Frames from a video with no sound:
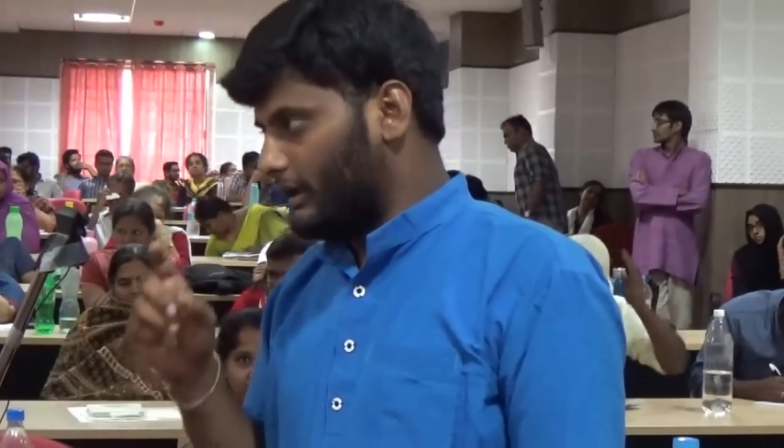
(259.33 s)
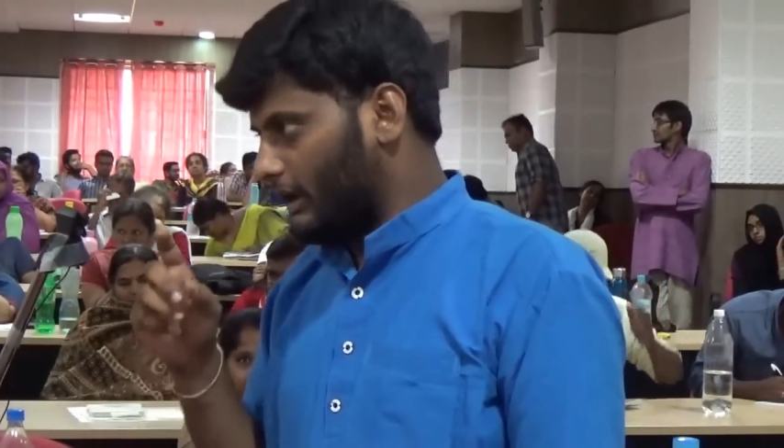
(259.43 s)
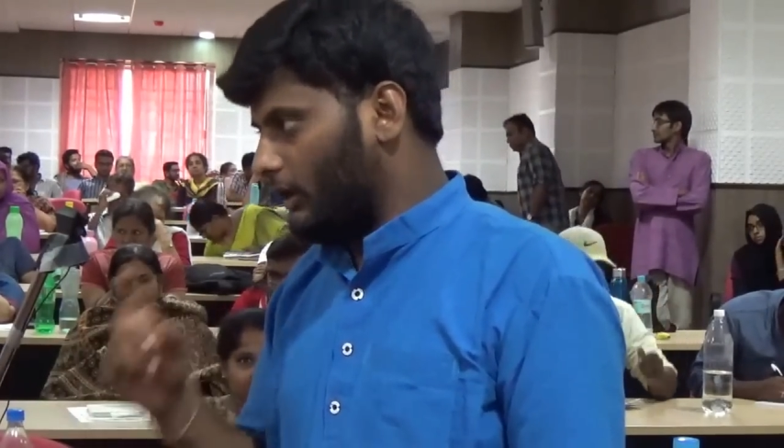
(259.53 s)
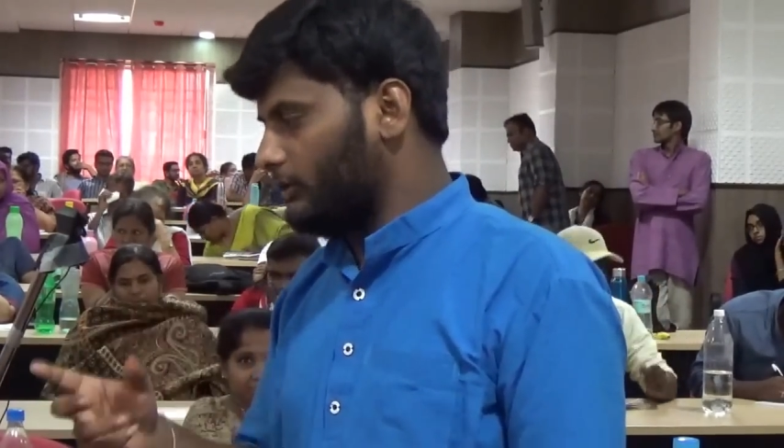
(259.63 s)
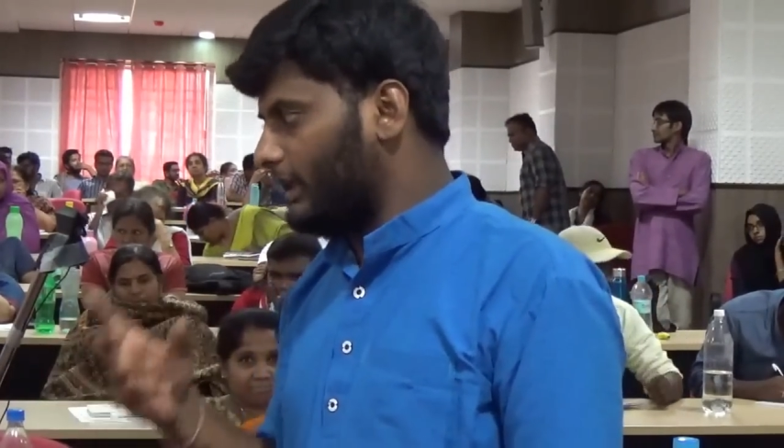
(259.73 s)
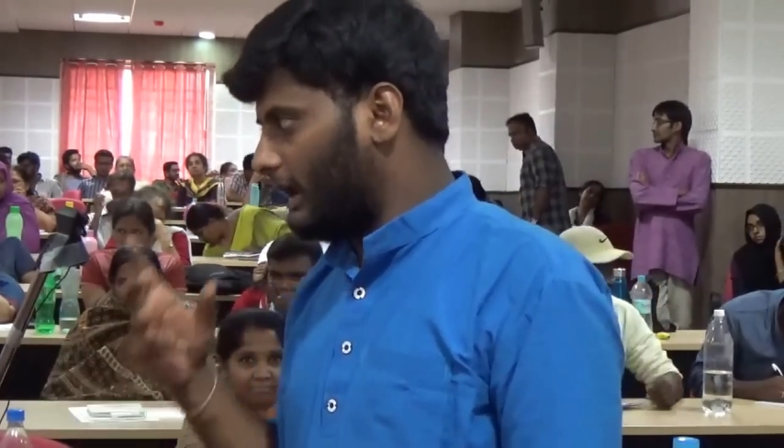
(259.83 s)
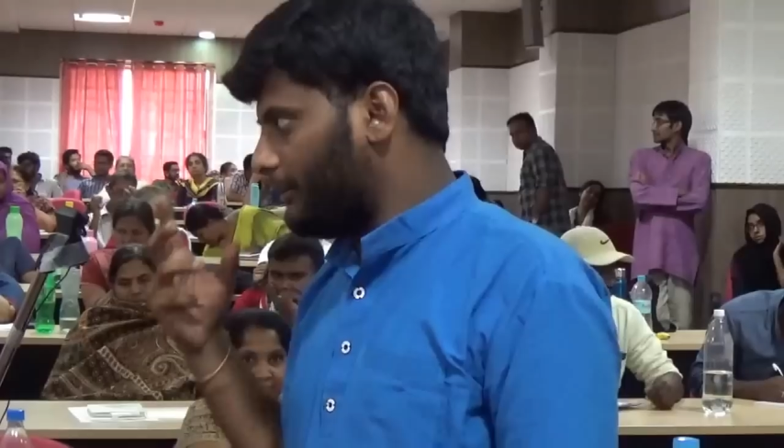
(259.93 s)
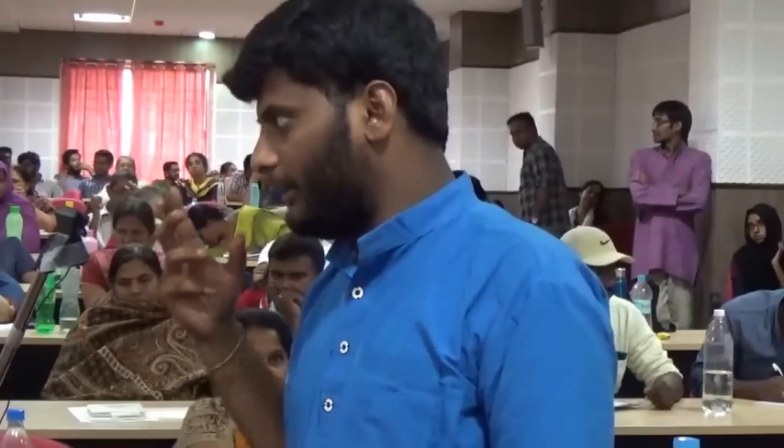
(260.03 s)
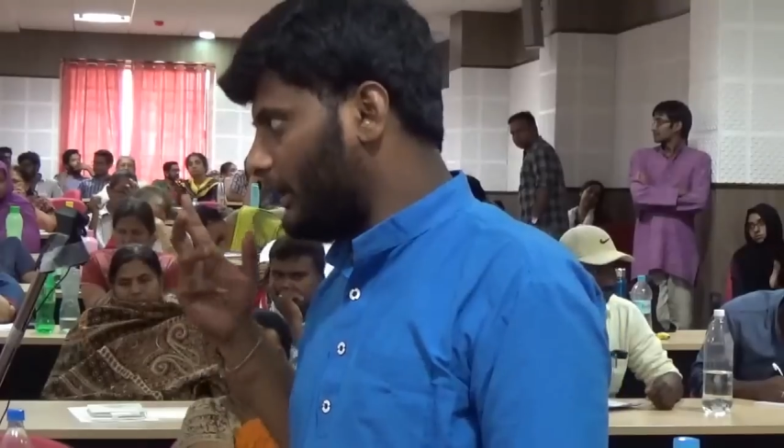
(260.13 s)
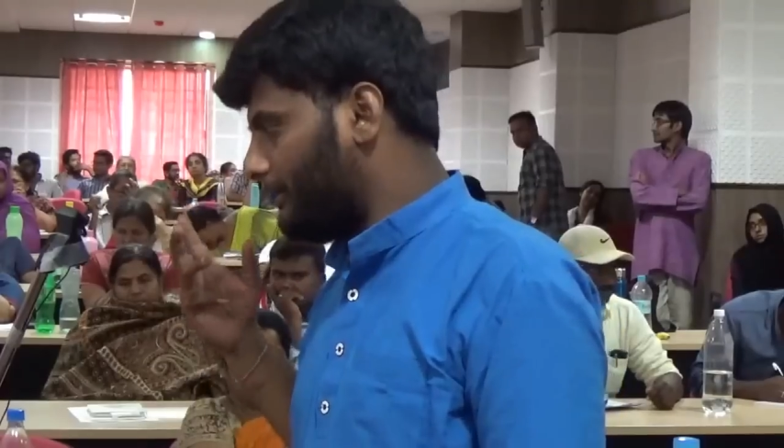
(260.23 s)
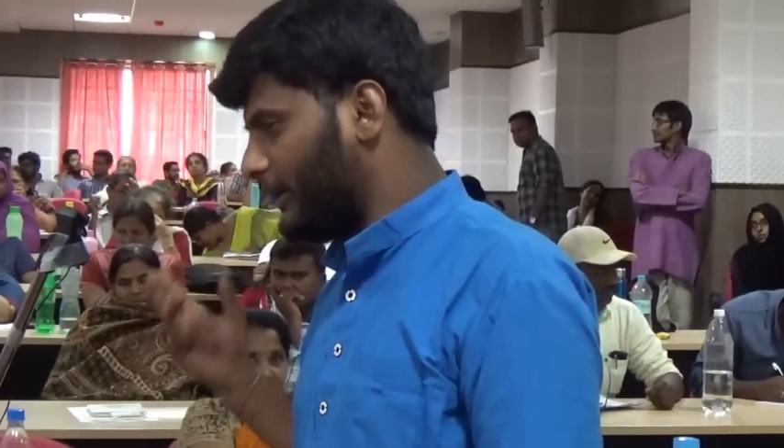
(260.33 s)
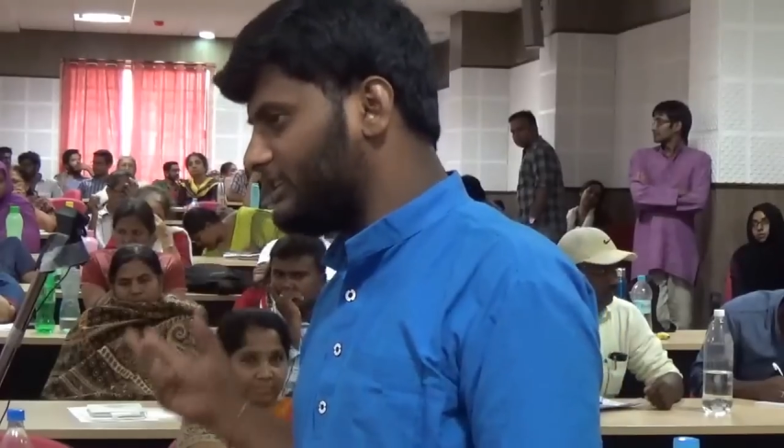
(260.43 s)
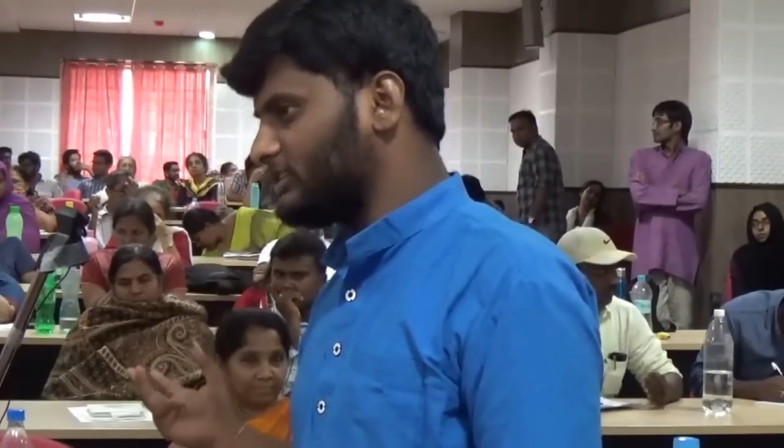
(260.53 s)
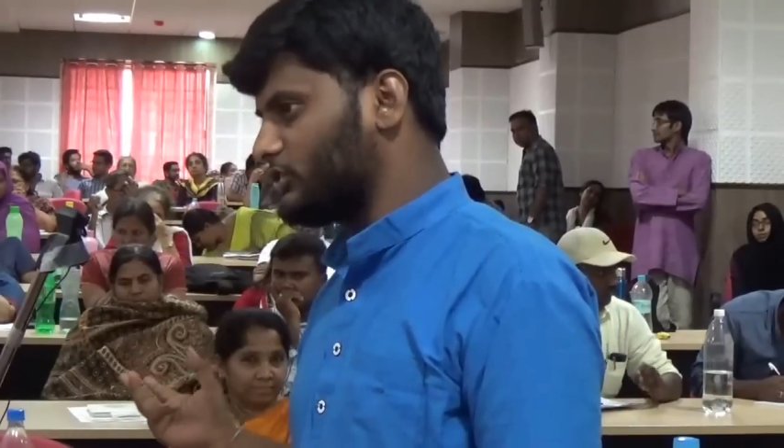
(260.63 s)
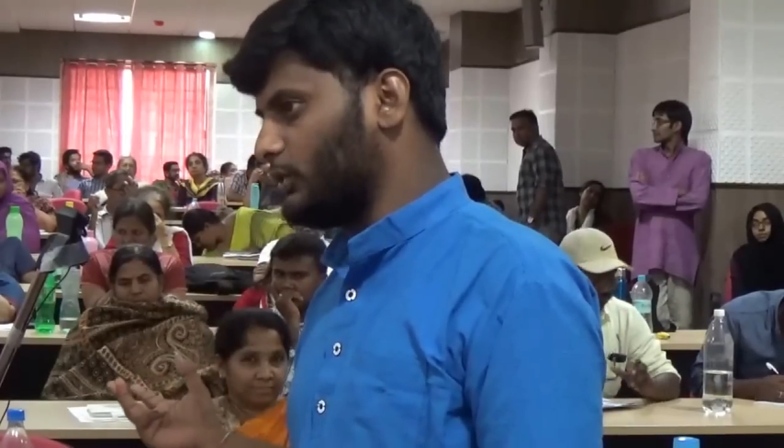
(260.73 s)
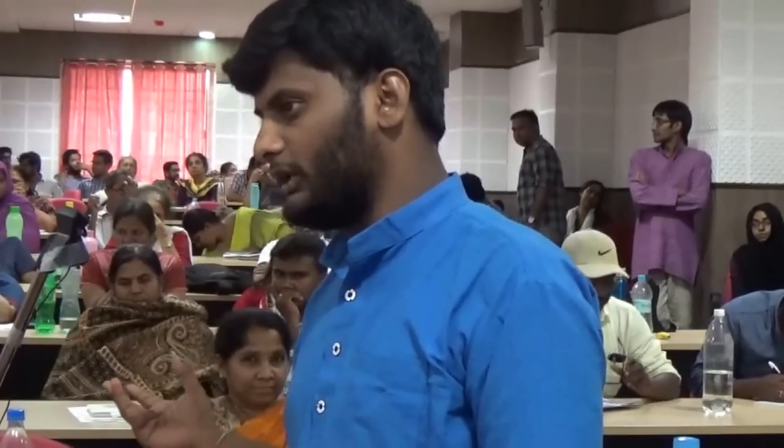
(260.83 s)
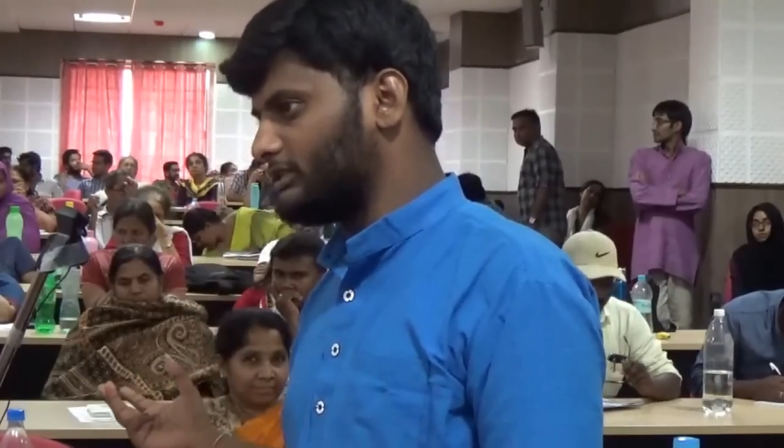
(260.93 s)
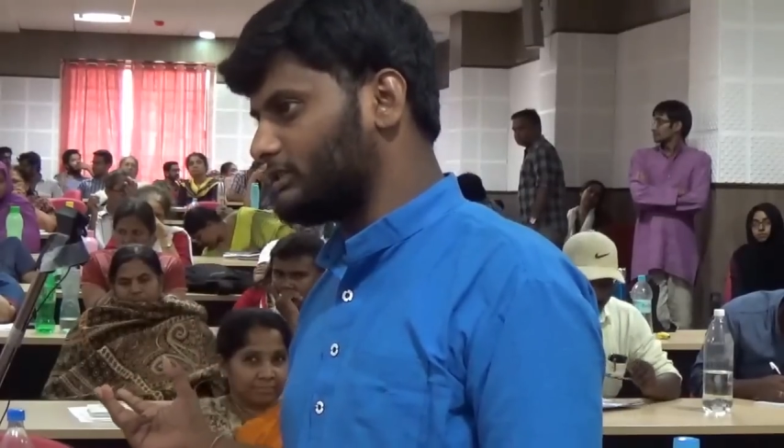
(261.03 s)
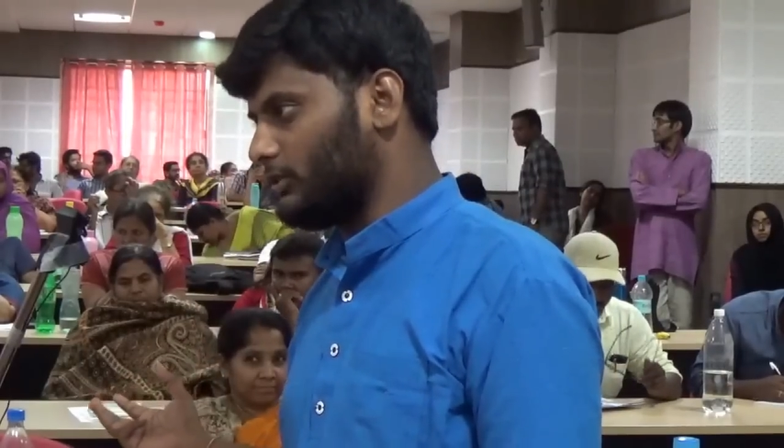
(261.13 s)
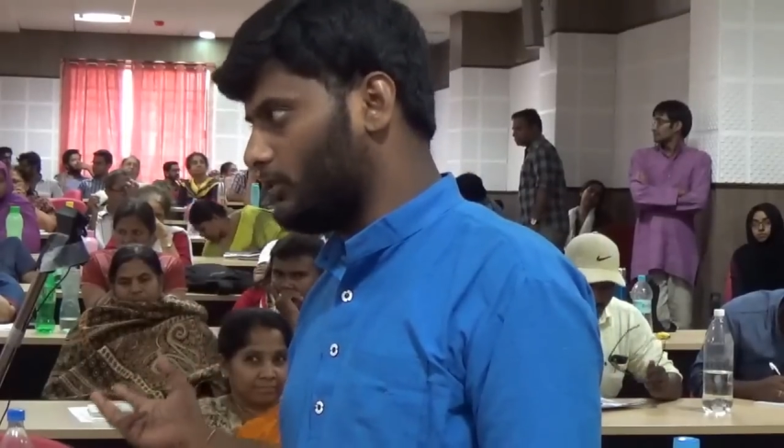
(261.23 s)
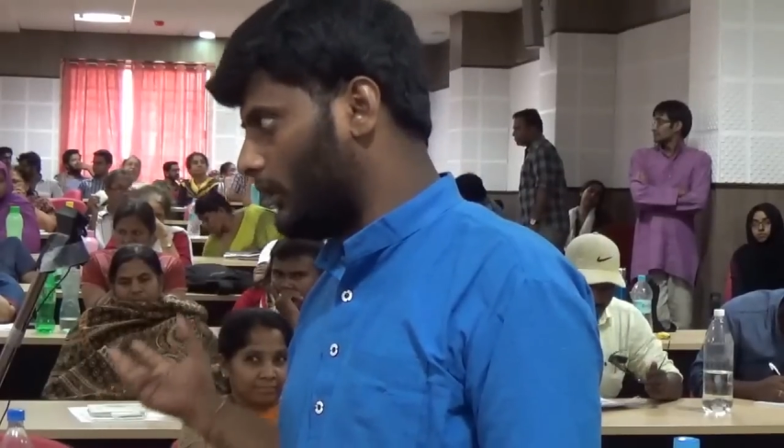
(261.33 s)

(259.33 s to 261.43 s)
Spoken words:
Now there are many PG students